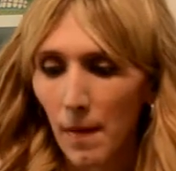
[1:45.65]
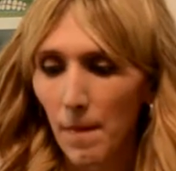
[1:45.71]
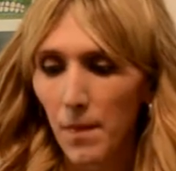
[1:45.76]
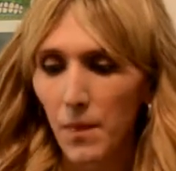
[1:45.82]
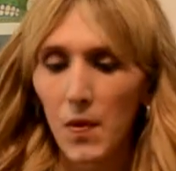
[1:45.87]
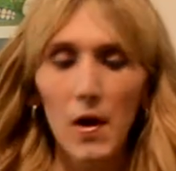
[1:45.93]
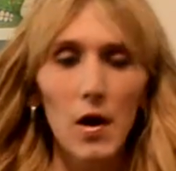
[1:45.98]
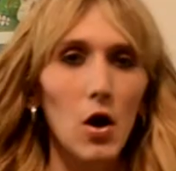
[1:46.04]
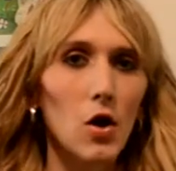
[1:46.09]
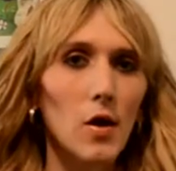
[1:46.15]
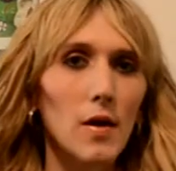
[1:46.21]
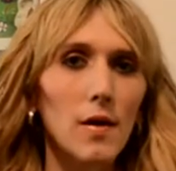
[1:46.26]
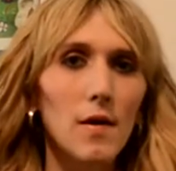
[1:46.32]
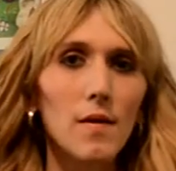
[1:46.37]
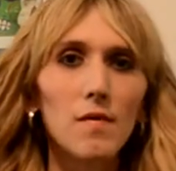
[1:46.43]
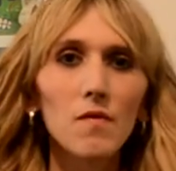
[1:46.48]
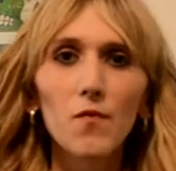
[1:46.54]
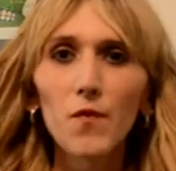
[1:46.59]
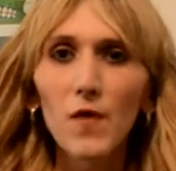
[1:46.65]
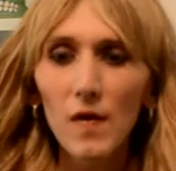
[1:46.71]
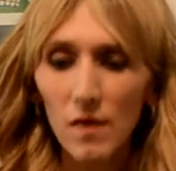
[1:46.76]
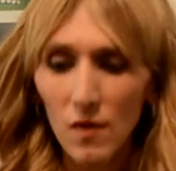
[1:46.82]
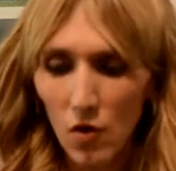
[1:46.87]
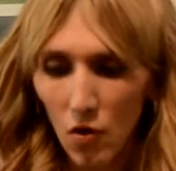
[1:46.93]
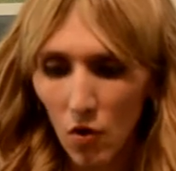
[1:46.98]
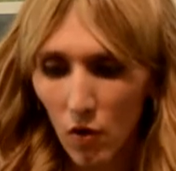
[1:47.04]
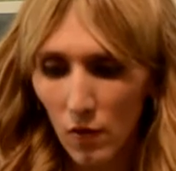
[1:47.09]
There is
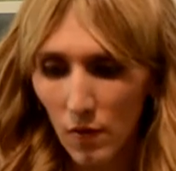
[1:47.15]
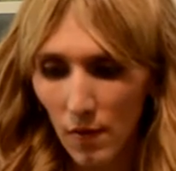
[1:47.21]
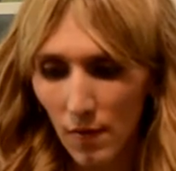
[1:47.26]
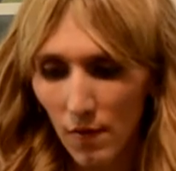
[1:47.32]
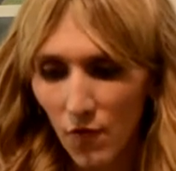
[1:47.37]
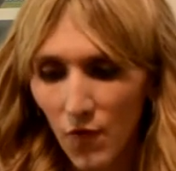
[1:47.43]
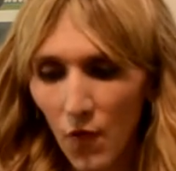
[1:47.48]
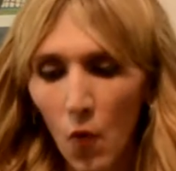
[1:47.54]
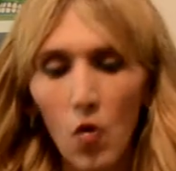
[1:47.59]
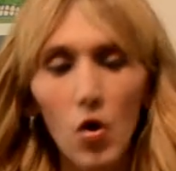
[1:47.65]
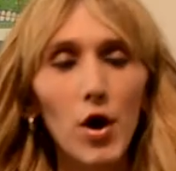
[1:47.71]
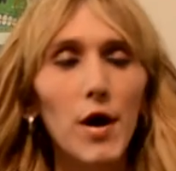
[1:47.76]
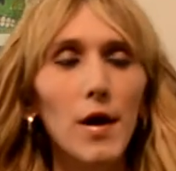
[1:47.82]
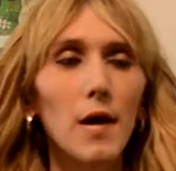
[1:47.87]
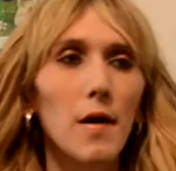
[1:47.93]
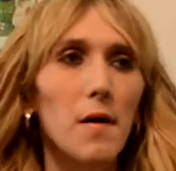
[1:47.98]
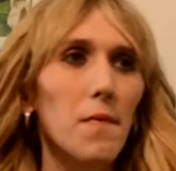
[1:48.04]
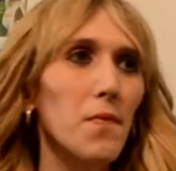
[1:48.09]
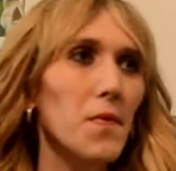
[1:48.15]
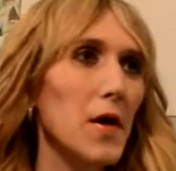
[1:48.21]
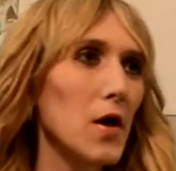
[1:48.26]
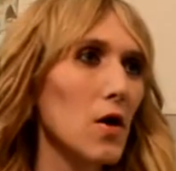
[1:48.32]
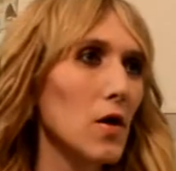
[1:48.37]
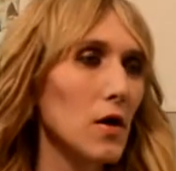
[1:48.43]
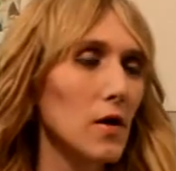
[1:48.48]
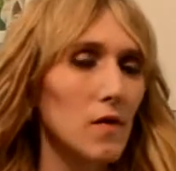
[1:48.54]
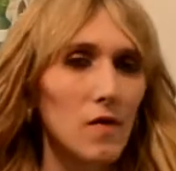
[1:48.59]
physical dysphoria.
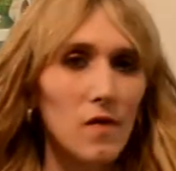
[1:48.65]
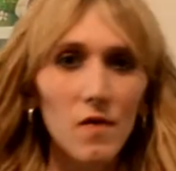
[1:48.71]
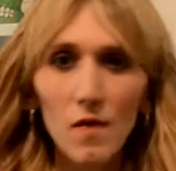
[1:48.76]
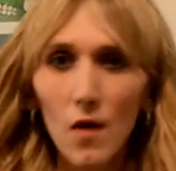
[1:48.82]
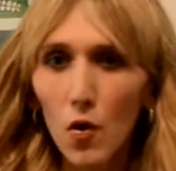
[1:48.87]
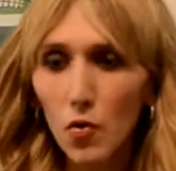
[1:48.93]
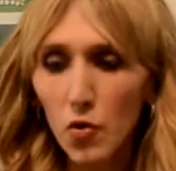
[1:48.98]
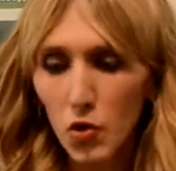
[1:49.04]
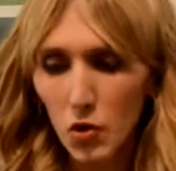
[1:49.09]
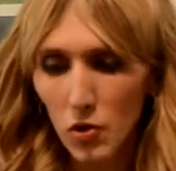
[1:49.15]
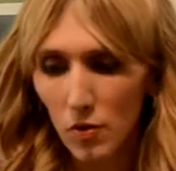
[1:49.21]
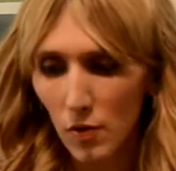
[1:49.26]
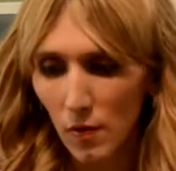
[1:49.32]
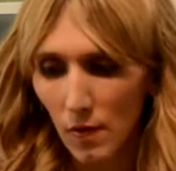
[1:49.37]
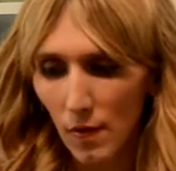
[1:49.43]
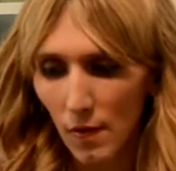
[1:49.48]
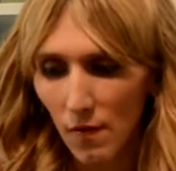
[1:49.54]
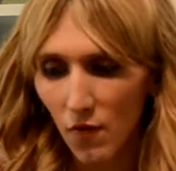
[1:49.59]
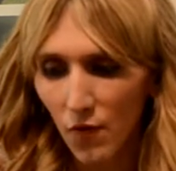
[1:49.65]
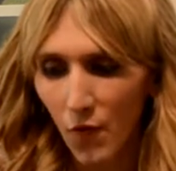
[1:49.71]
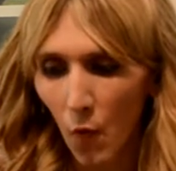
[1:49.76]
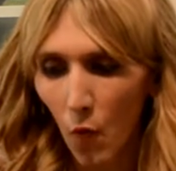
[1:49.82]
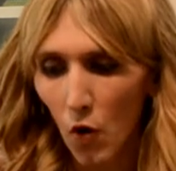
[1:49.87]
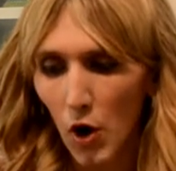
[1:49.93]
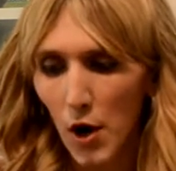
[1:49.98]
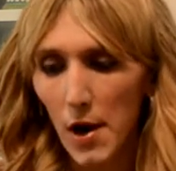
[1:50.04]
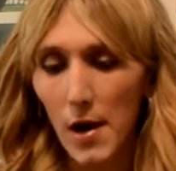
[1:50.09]
There is social
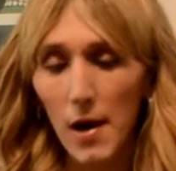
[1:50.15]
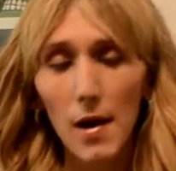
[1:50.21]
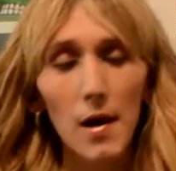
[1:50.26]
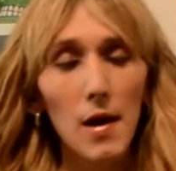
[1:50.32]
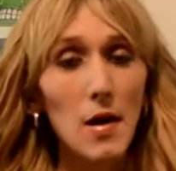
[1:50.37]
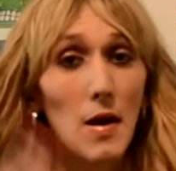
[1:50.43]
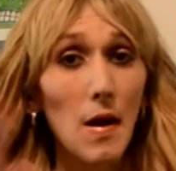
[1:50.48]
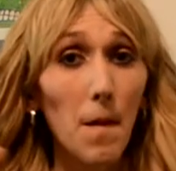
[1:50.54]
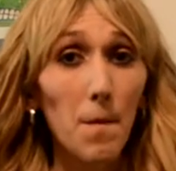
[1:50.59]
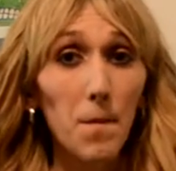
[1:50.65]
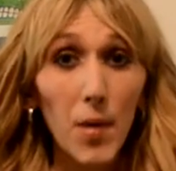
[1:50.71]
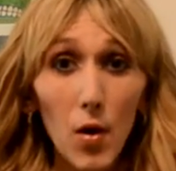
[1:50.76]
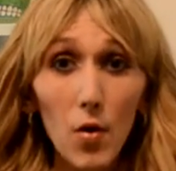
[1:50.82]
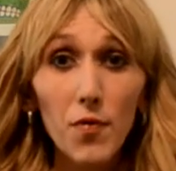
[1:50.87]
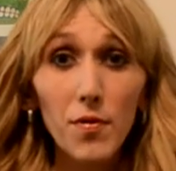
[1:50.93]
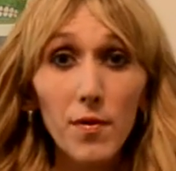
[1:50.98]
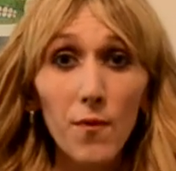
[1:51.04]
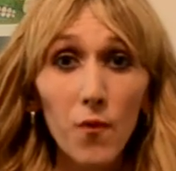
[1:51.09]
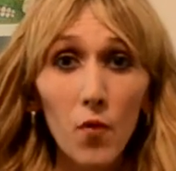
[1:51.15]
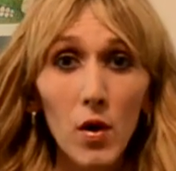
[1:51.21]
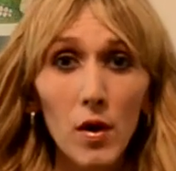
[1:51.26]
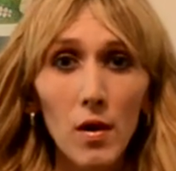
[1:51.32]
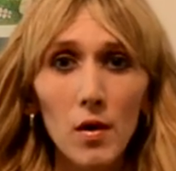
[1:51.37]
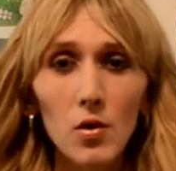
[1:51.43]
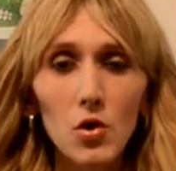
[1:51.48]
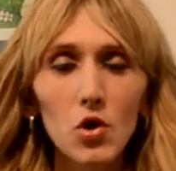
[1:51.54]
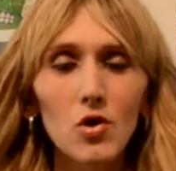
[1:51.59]
dysphoria, both of
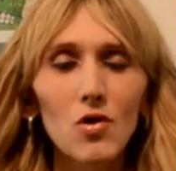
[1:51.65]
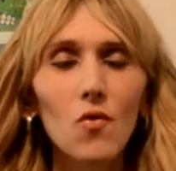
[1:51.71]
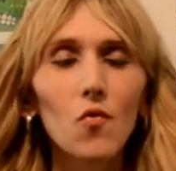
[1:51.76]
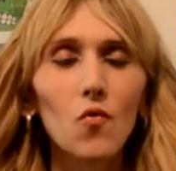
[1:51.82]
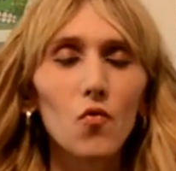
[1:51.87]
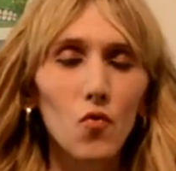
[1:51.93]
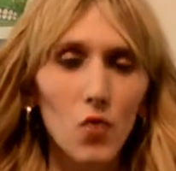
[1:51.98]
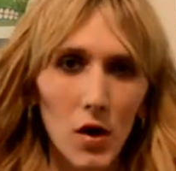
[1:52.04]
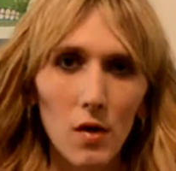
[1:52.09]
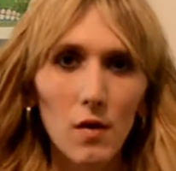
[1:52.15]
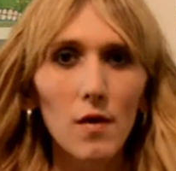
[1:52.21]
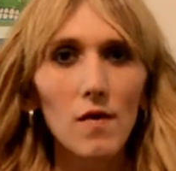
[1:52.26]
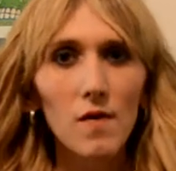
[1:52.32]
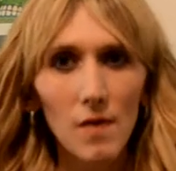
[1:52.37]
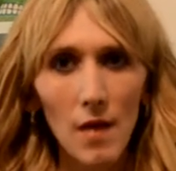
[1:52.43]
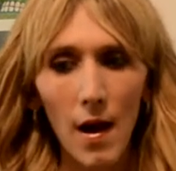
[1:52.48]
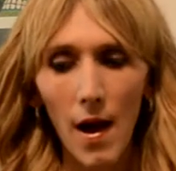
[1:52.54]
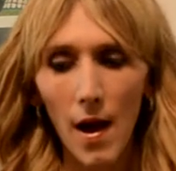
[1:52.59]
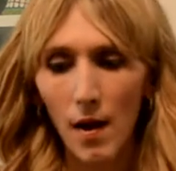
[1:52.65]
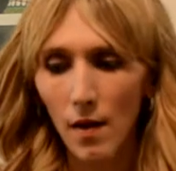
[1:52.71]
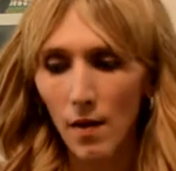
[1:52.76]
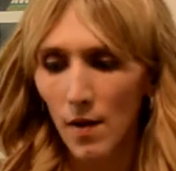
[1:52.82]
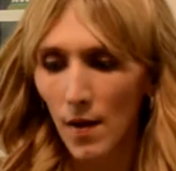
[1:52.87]
which really suck.